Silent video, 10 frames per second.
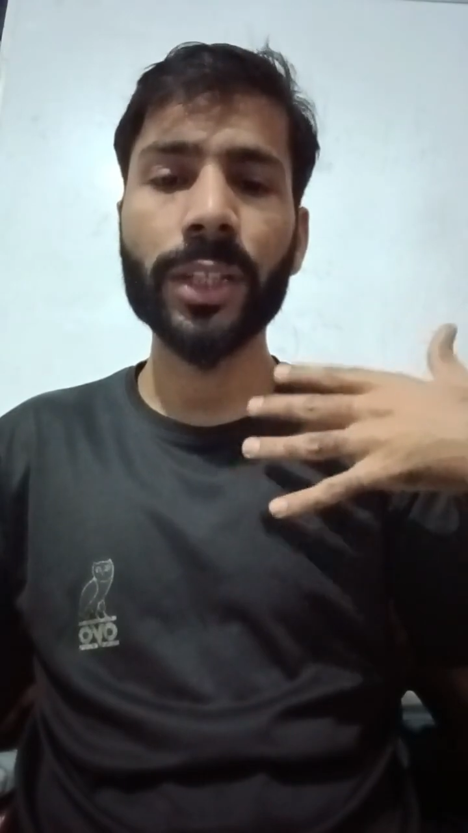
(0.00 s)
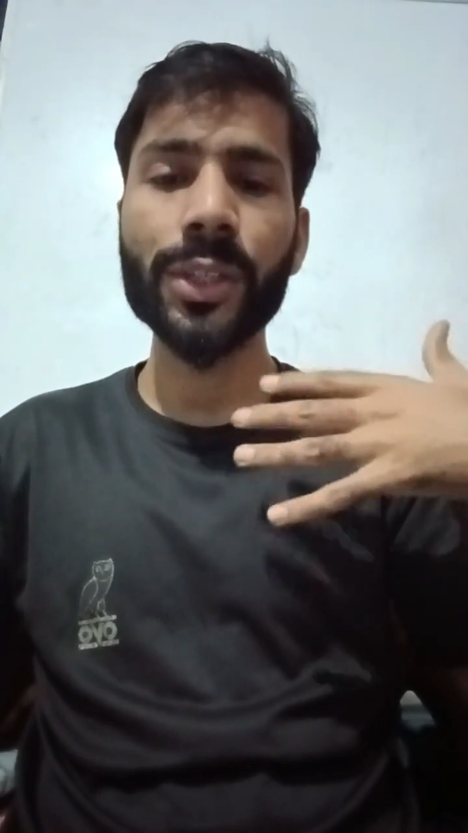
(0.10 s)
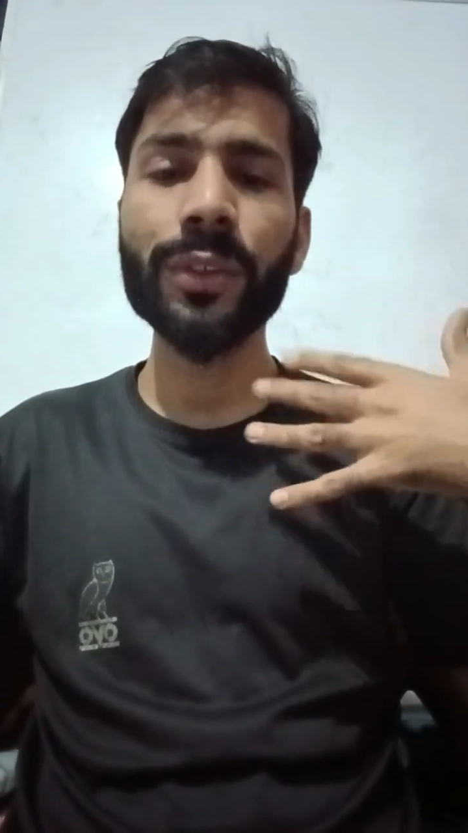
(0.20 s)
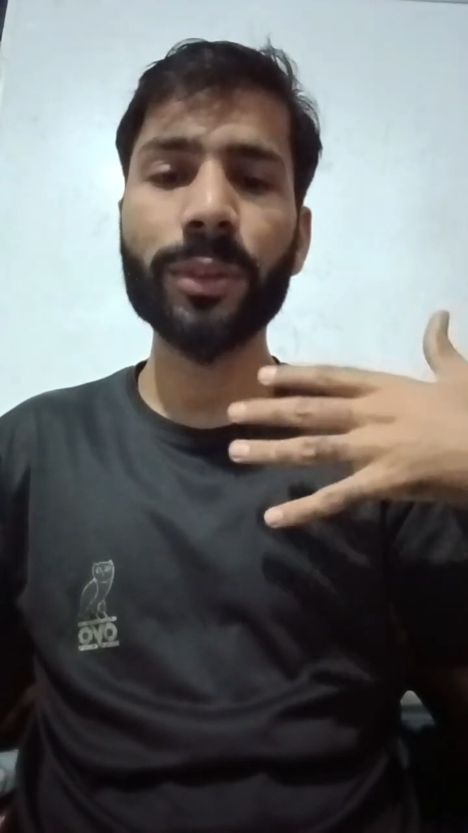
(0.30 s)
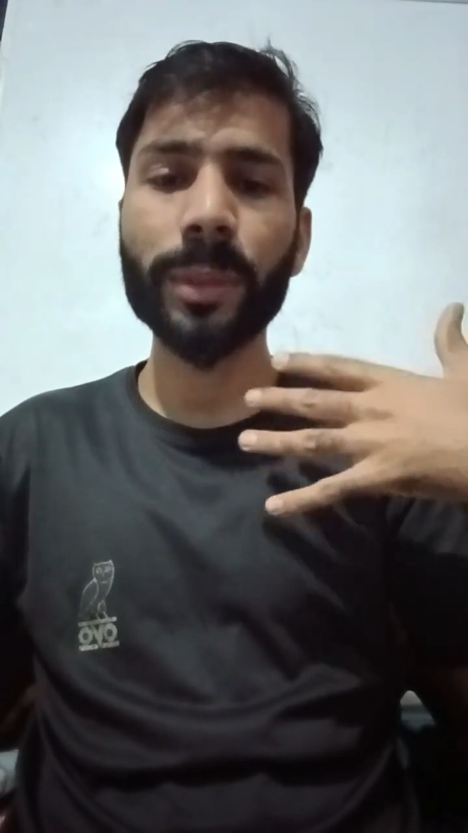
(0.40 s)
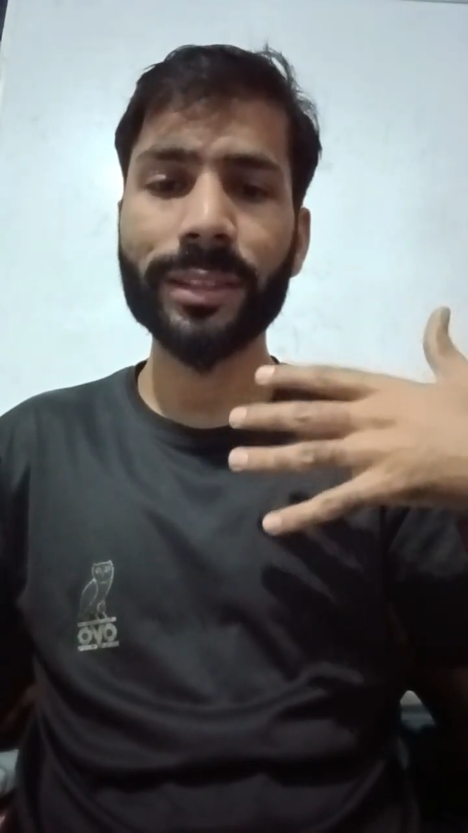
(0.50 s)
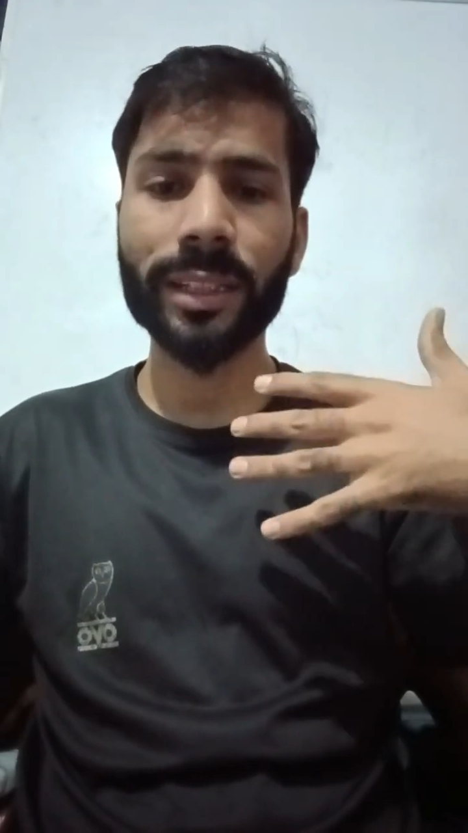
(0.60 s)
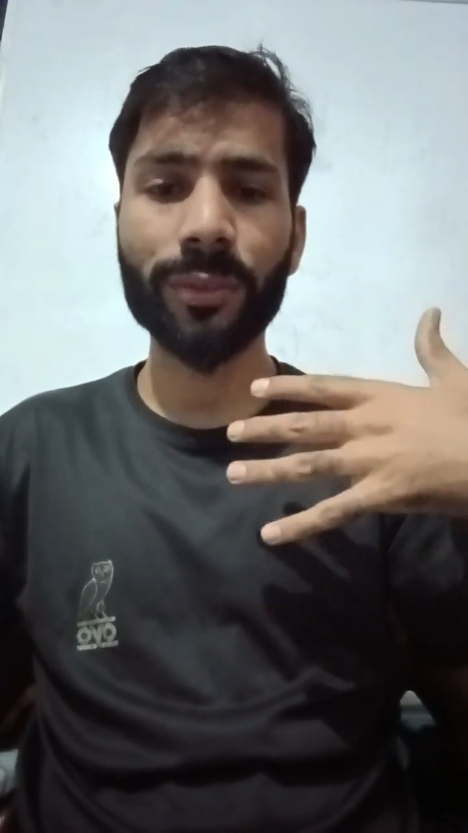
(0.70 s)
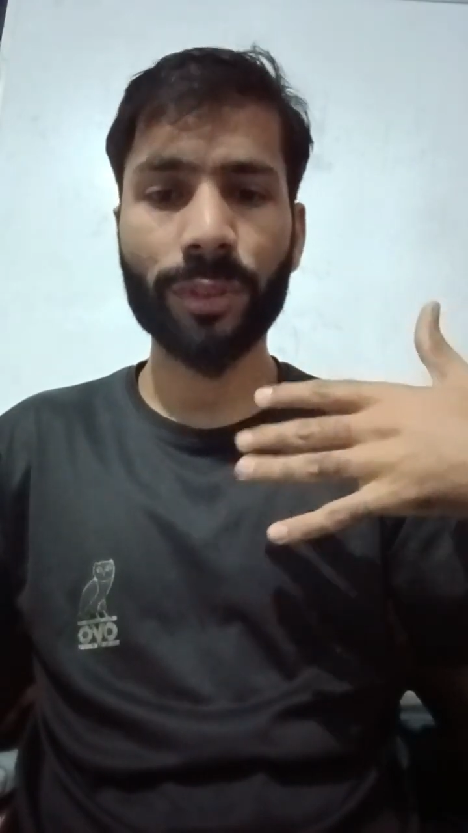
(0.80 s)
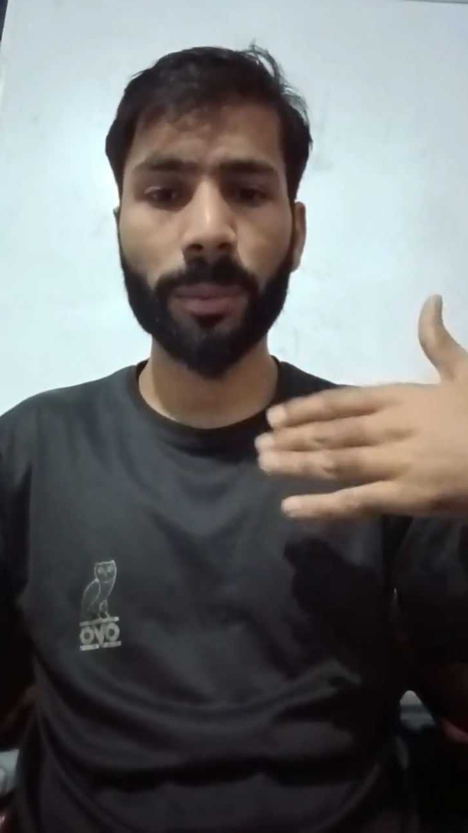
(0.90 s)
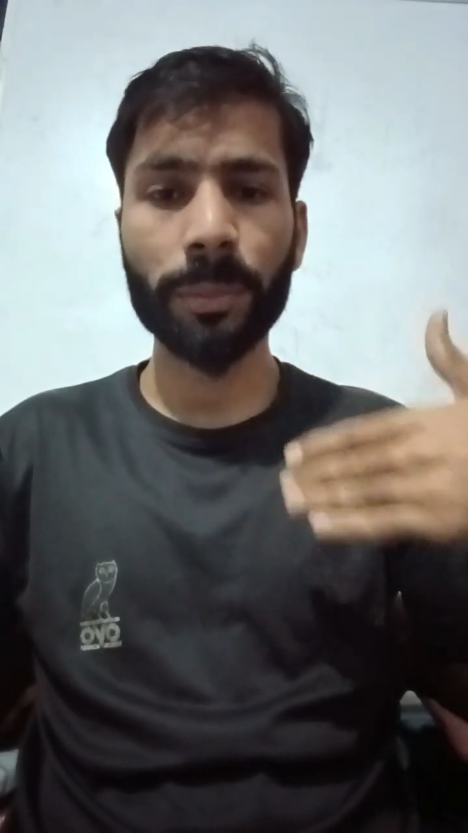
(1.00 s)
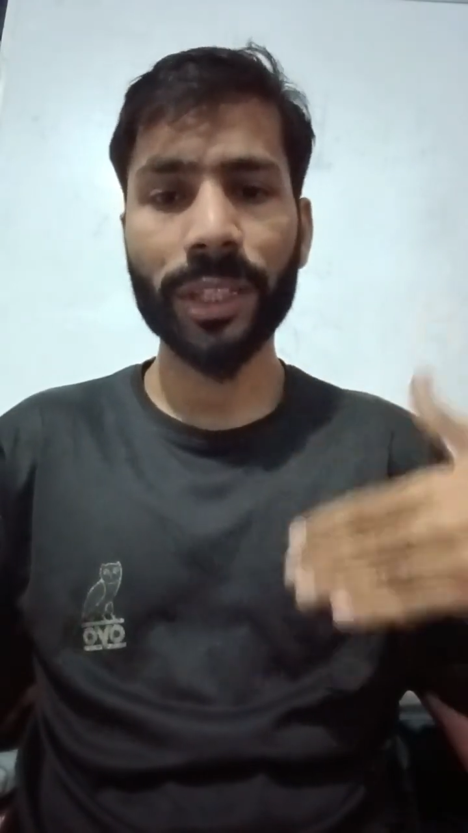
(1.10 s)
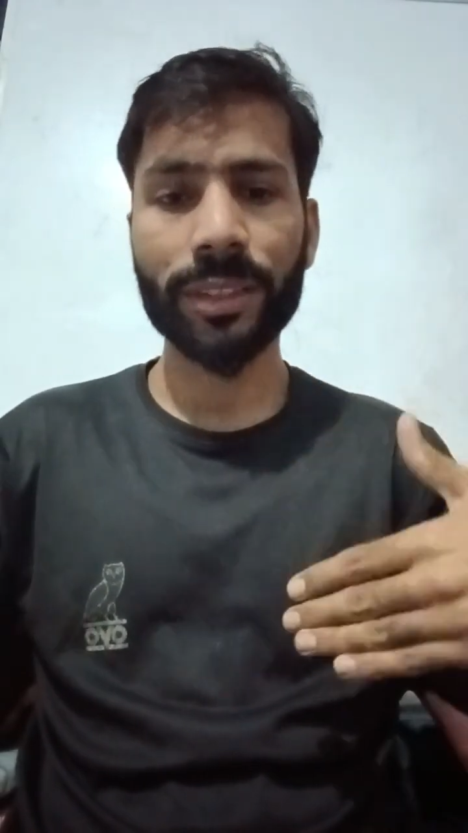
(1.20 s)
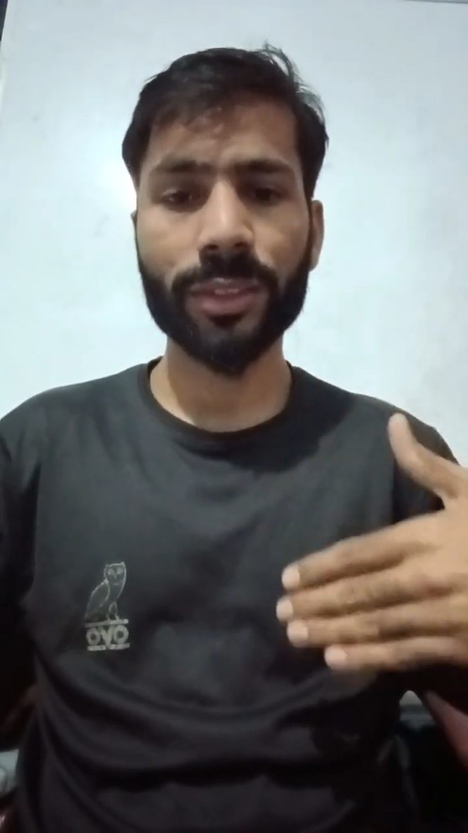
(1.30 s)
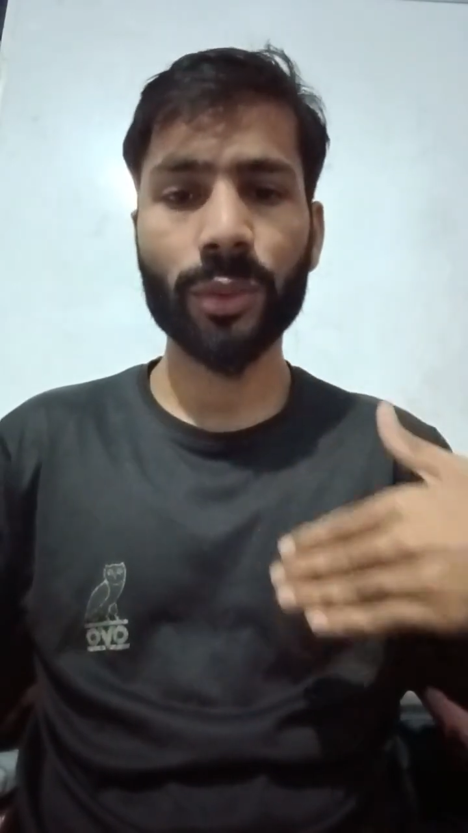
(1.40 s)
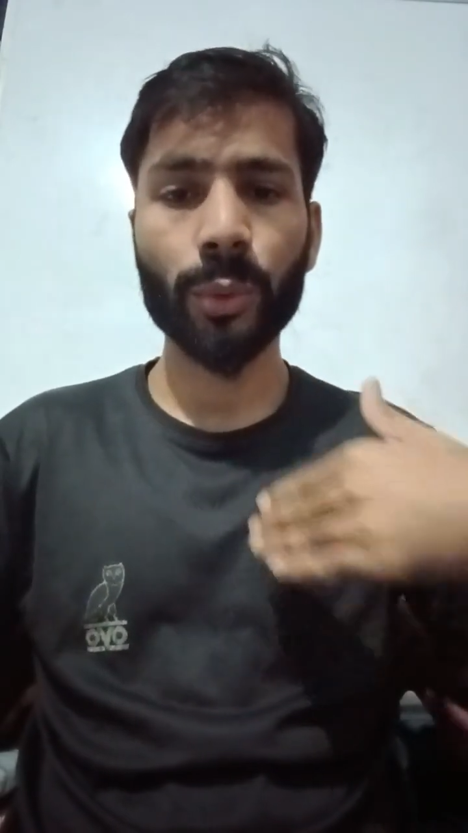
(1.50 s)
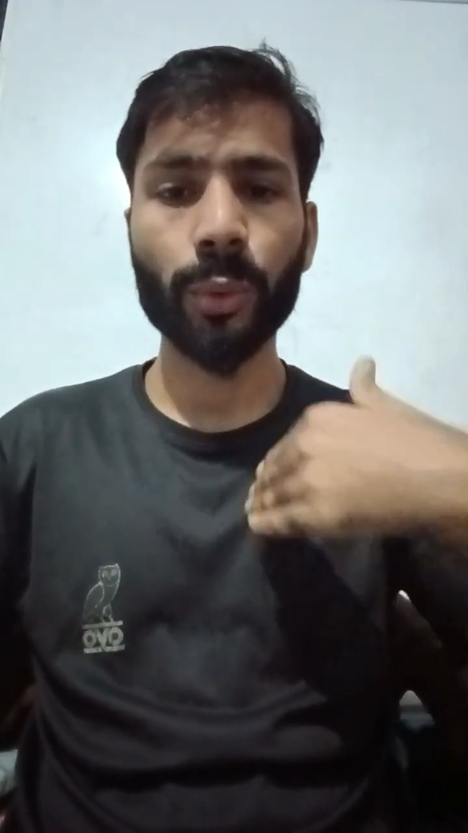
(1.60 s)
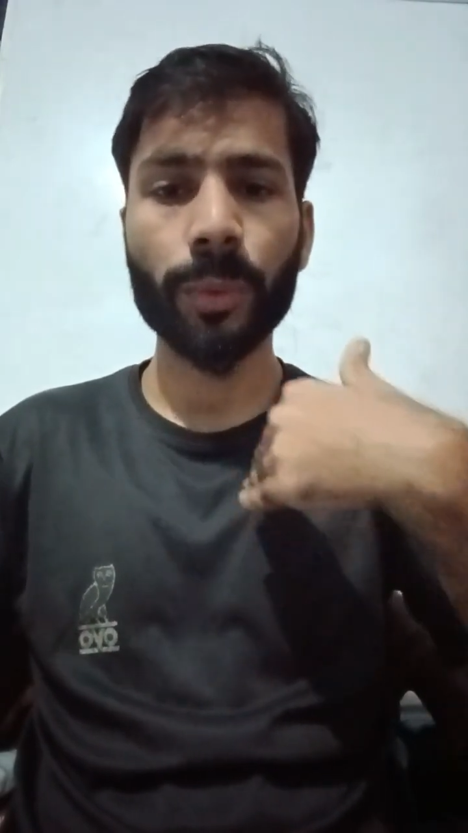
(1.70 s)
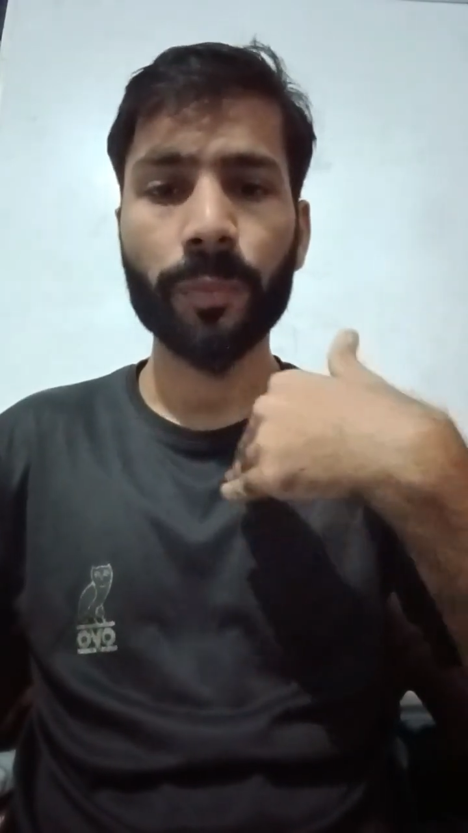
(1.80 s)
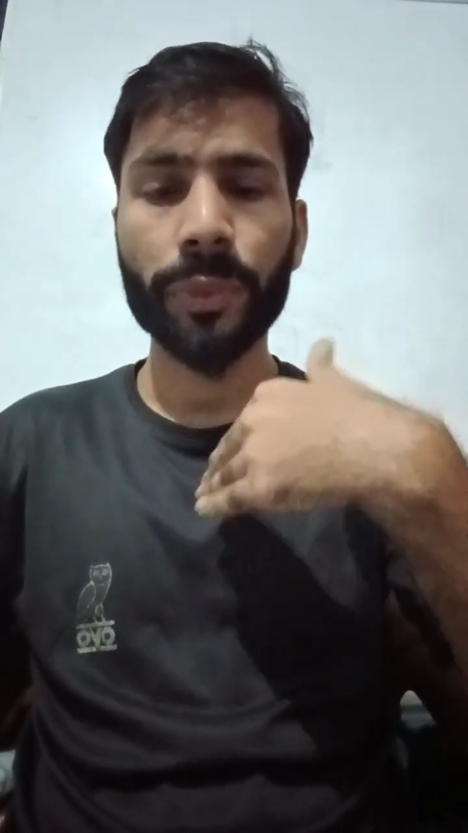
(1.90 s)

shift myself from basics to